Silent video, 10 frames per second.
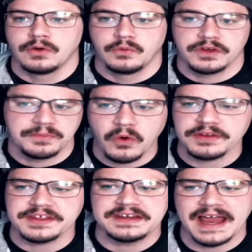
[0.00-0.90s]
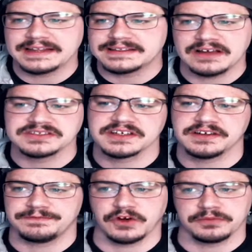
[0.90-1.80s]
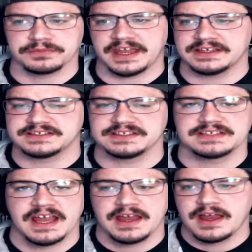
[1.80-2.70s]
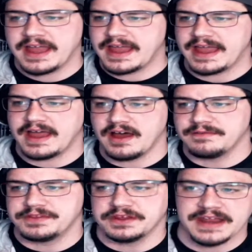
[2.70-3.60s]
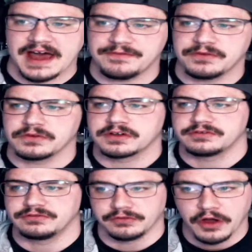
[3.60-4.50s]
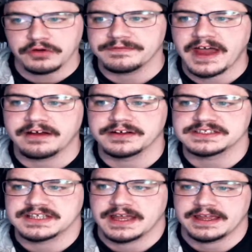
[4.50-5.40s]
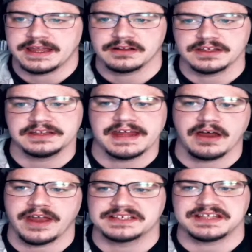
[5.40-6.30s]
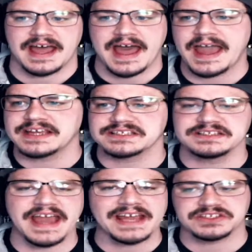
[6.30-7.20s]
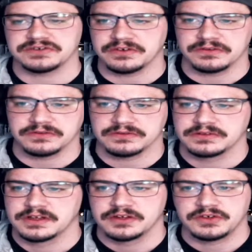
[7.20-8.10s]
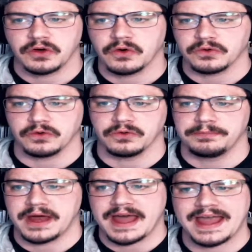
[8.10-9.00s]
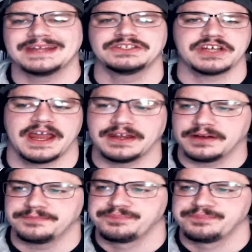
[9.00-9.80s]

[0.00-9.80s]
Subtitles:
with more than 9,000 confirmed cases of the novel coronavirus, Italy now has the highest national total behind China,